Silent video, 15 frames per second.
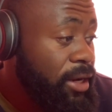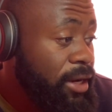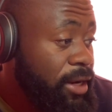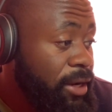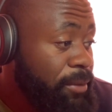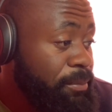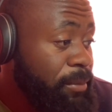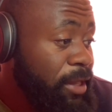
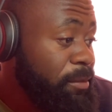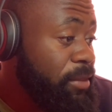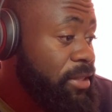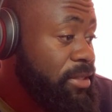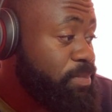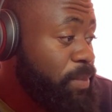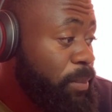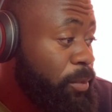maybe
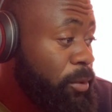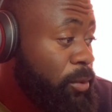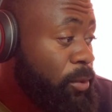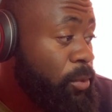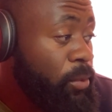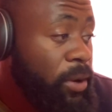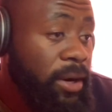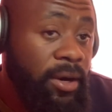these people
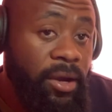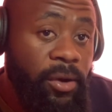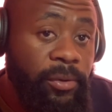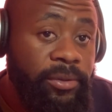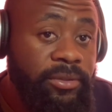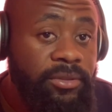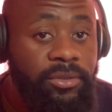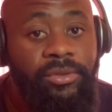go
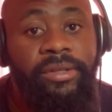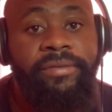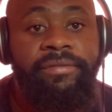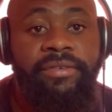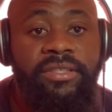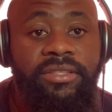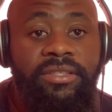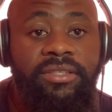around and
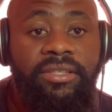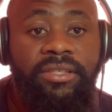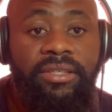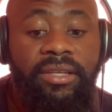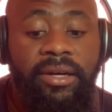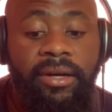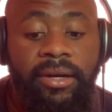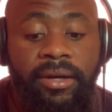visiting
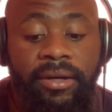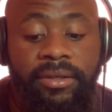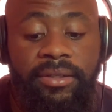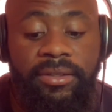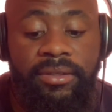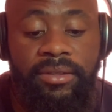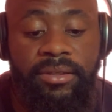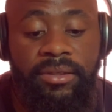
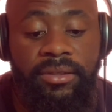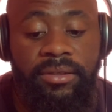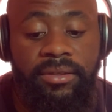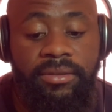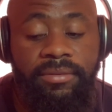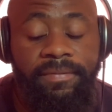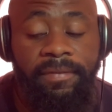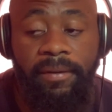the
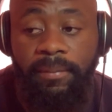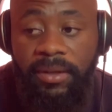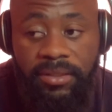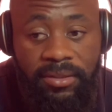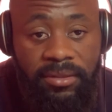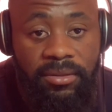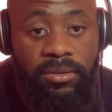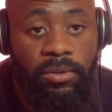
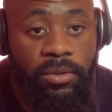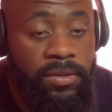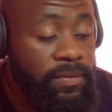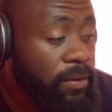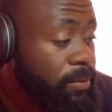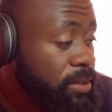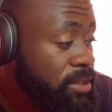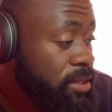farmers, those
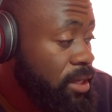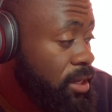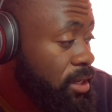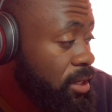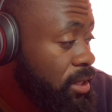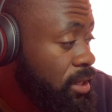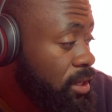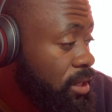farmers that
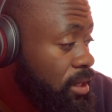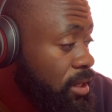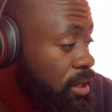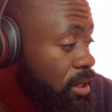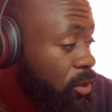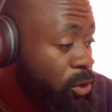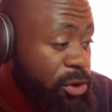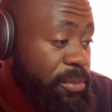
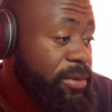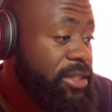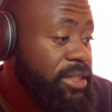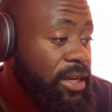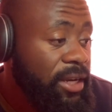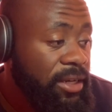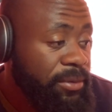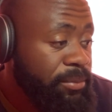are
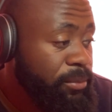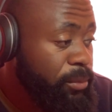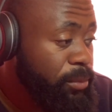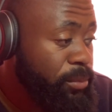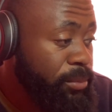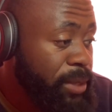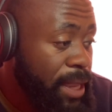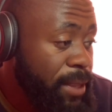commercially,
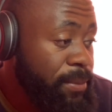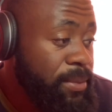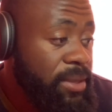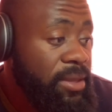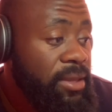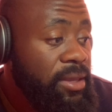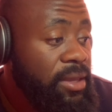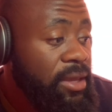maybe.
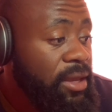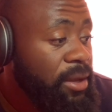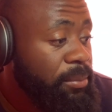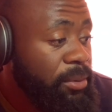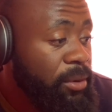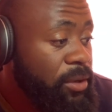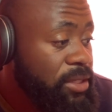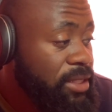
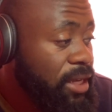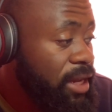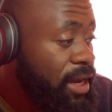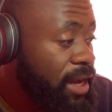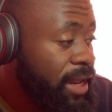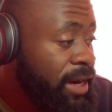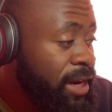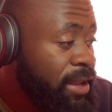Because
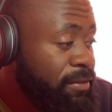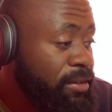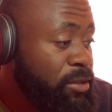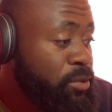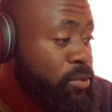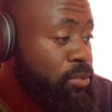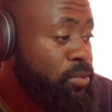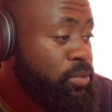I never
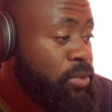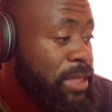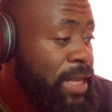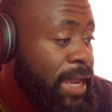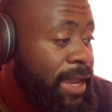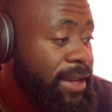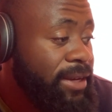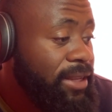
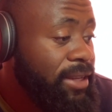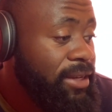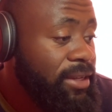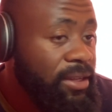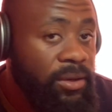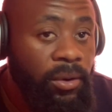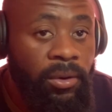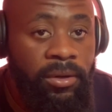heard
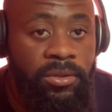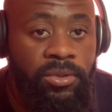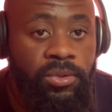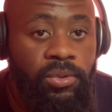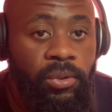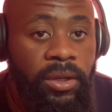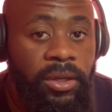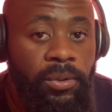any or
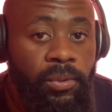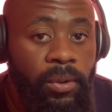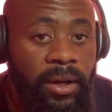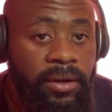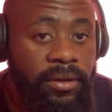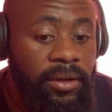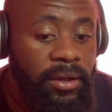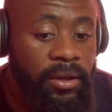saw
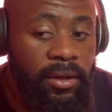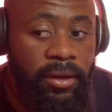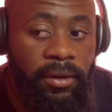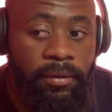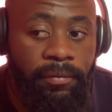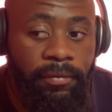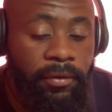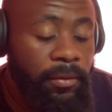anyone
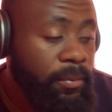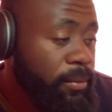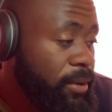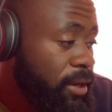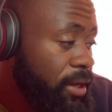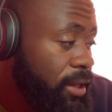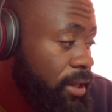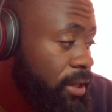from
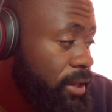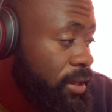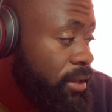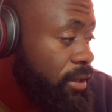my